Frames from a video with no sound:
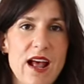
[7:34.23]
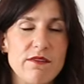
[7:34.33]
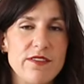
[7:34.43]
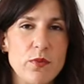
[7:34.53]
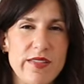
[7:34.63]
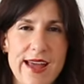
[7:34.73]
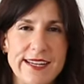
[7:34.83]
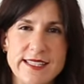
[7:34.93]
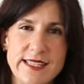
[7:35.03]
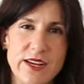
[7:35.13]
outfit without
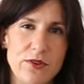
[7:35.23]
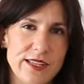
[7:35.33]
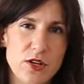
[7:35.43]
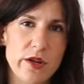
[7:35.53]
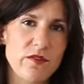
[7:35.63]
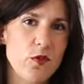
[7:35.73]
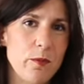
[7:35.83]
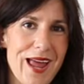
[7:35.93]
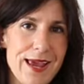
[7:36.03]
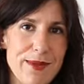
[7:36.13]
necessarily going for a
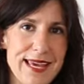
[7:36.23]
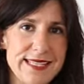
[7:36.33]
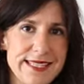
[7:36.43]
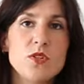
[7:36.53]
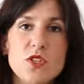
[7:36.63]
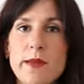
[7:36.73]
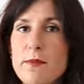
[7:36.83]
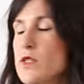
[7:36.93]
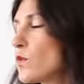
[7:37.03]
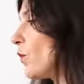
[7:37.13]
black piece. We'll do my most